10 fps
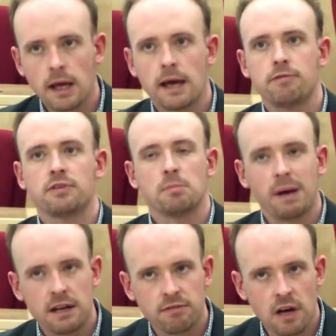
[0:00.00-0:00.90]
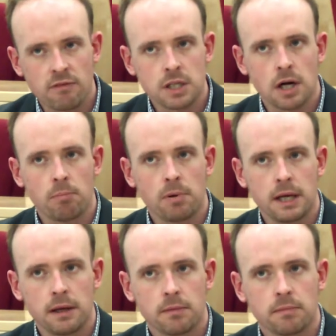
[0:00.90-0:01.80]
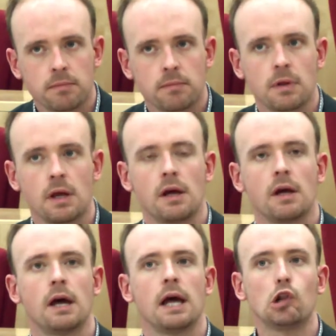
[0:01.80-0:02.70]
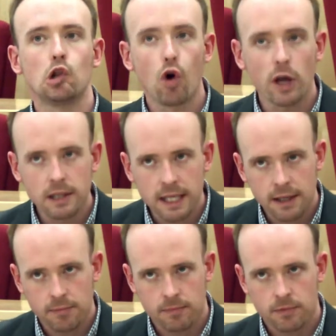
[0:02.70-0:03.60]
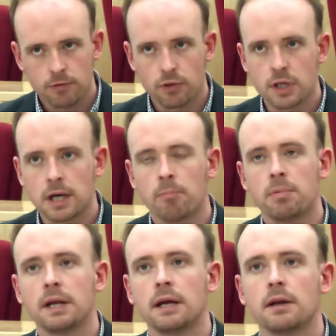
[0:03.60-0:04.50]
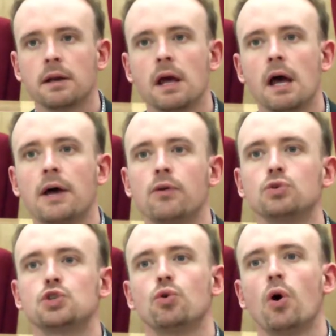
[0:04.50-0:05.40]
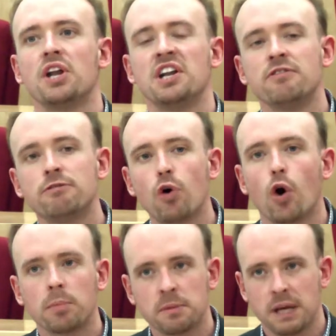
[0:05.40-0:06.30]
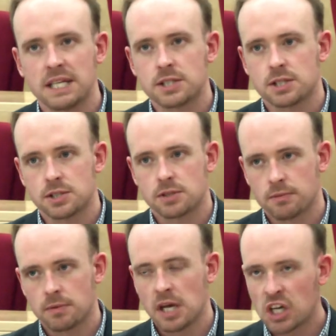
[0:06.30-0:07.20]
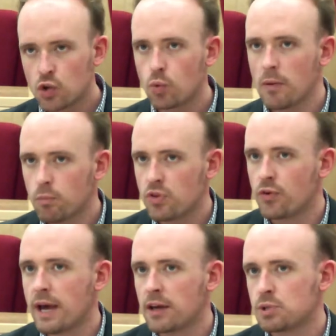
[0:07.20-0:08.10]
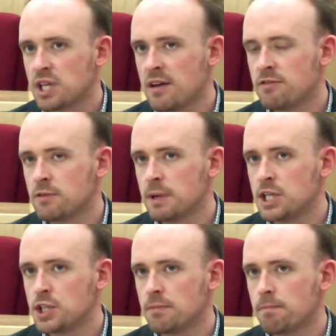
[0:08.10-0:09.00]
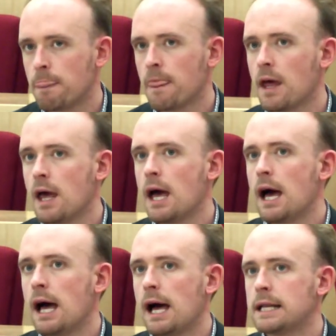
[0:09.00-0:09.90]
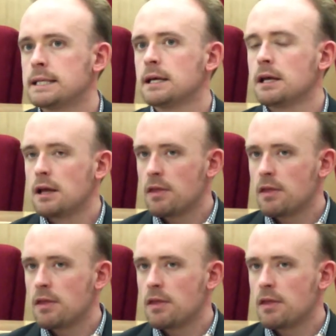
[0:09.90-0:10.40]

uh, for the benefit of the company, uh, loyally for the company, and also on an informed basis, equipped with the requisite information. And